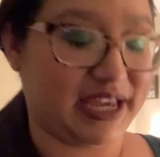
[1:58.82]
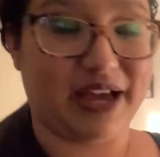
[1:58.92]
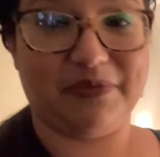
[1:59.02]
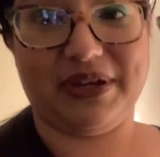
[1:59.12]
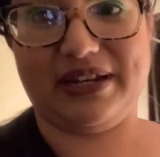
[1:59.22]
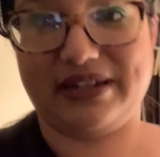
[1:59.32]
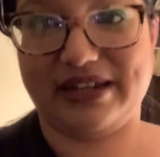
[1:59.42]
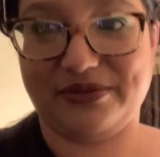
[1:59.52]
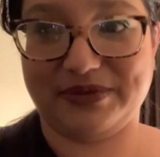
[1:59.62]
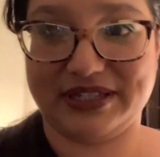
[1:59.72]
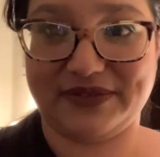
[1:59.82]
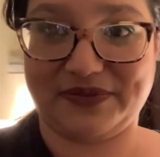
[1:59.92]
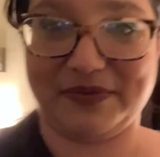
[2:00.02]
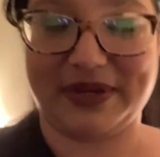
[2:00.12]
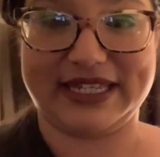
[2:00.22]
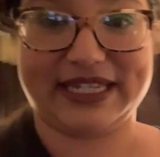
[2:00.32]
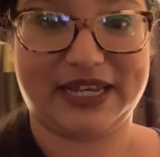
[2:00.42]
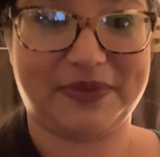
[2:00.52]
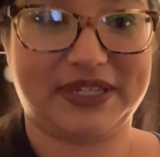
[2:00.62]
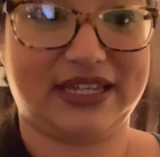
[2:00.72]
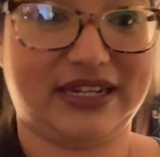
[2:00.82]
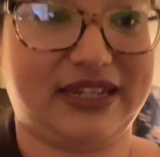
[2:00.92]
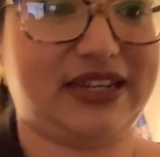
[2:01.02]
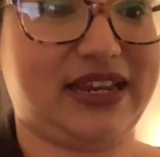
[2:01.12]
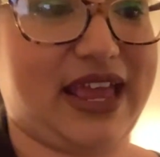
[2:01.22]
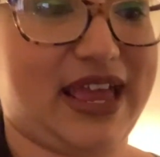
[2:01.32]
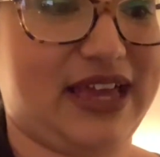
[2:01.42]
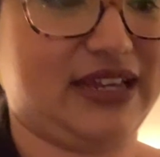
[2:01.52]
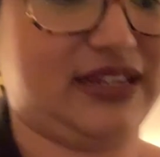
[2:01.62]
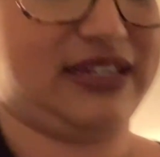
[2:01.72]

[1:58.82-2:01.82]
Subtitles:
But it was from my stepson, and